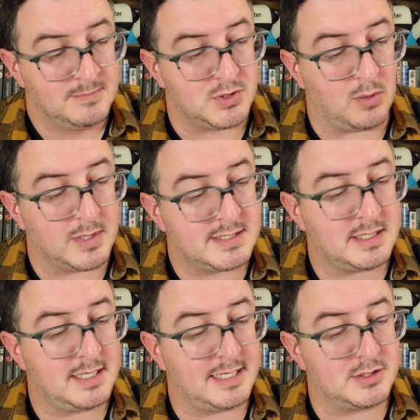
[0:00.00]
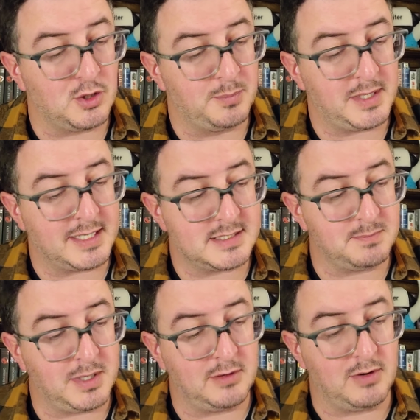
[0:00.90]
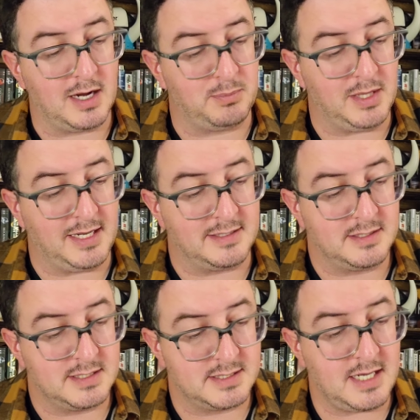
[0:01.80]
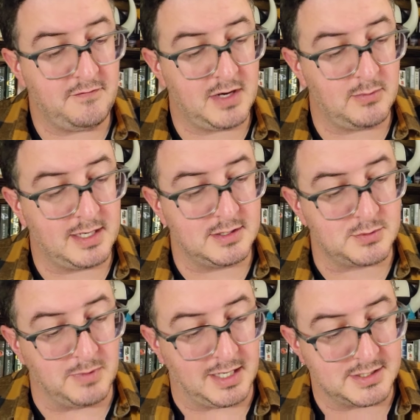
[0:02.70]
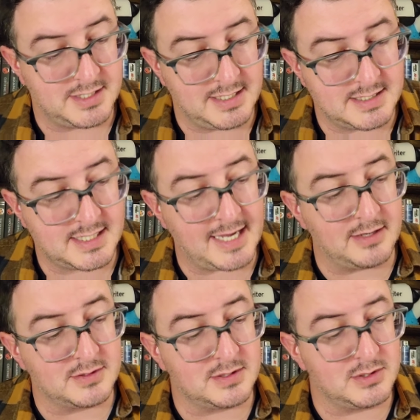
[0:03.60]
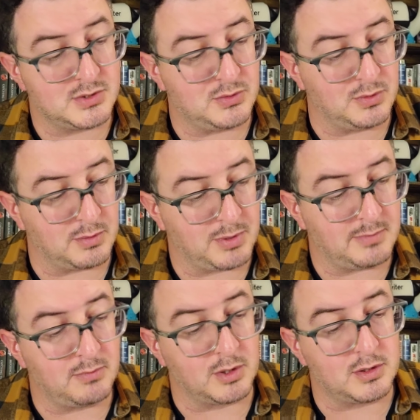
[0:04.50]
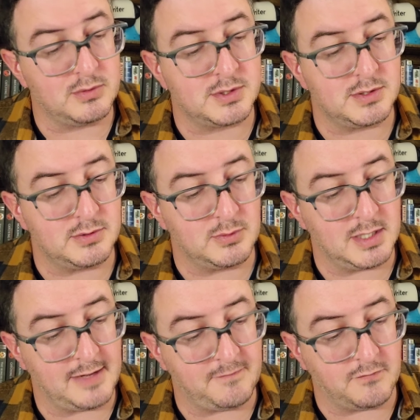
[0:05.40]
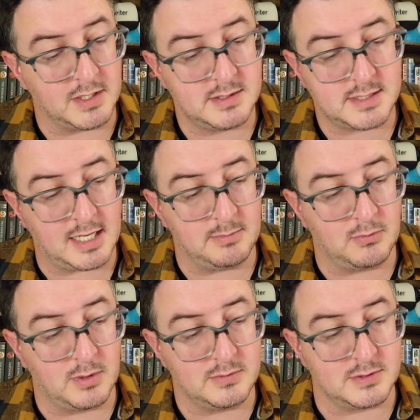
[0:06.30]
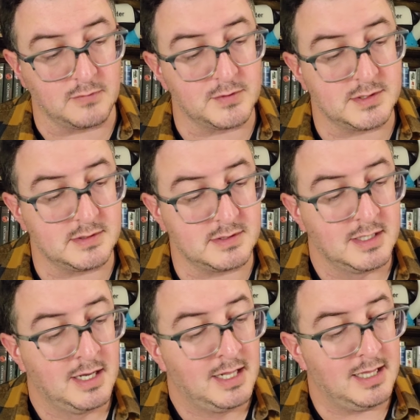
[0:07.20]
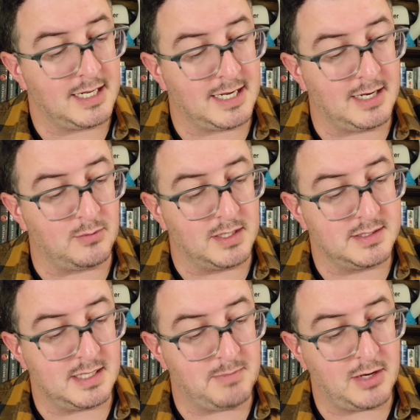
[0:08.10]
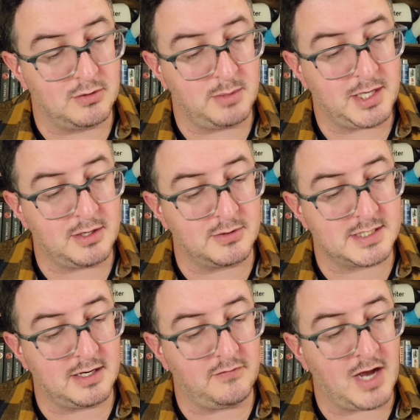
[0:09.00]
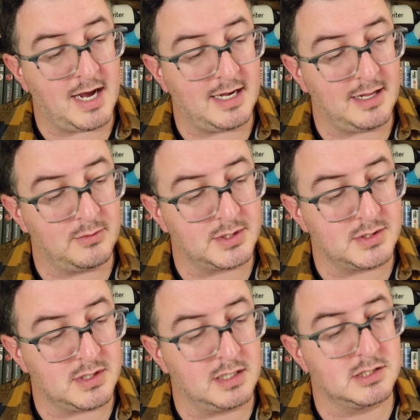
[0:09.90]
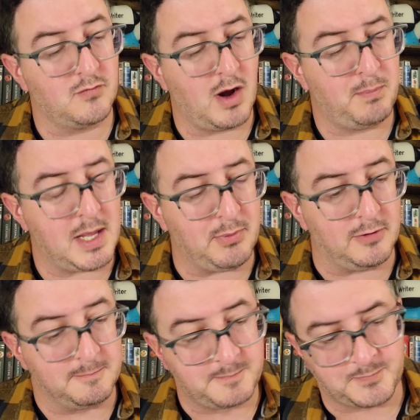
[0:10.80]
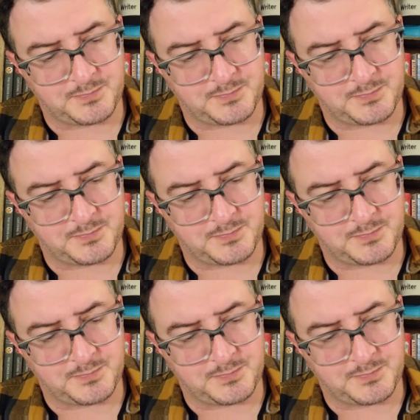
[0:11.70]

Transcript: So I went to the dance hoping to get some punk rock played and see if anyone else moshed. Any skaters in the school, they're probably recluse due to a life of unskatable road surfaces, like I was, and might only be coaxed out of hiding with the songs of our people.